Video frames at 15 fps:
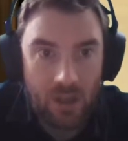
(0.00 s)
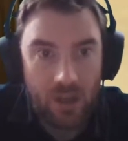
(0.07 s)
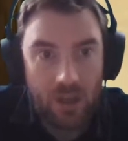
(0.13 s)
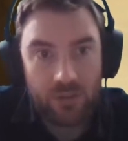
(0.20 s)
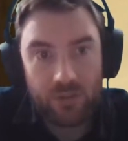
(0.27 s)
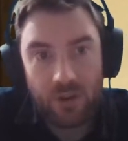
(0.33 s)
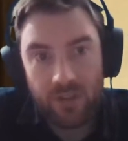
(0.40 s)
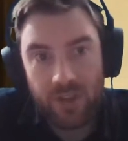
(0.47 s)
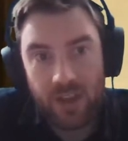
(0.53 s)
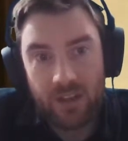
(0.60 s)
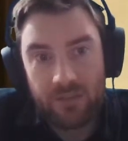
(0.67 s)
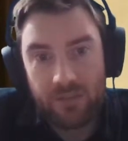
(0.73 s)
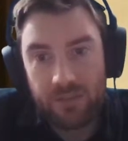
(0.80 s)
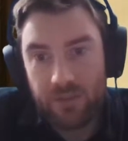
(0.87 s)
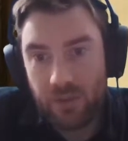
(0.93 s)
I'd rather
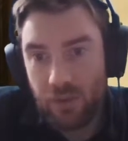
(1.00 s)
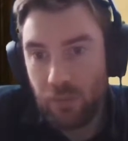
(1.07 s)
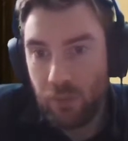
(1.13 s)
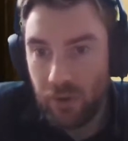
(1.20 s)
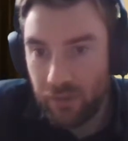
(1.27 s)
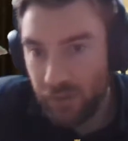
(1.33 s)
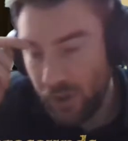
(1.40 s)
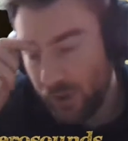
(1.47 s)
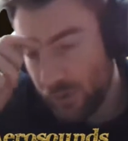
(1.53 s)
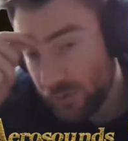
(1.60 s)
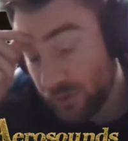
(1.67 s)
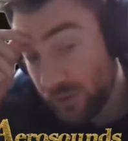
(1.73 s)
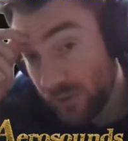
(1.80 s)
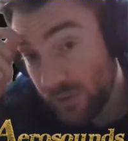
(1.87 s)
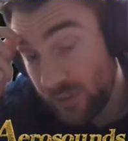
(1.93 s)
have one of
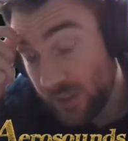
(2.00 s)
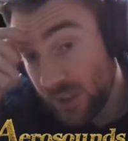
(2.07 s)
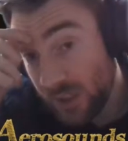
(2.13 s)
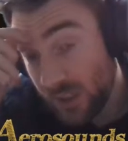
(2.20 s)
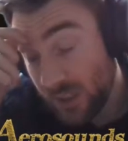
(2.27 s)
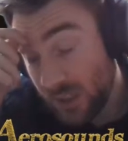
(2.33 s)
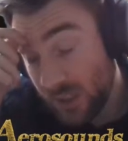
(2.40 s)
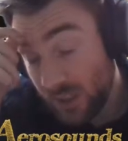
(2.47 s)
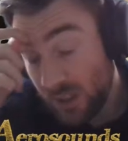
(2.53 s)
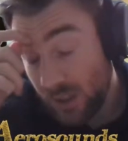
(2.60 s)
those than the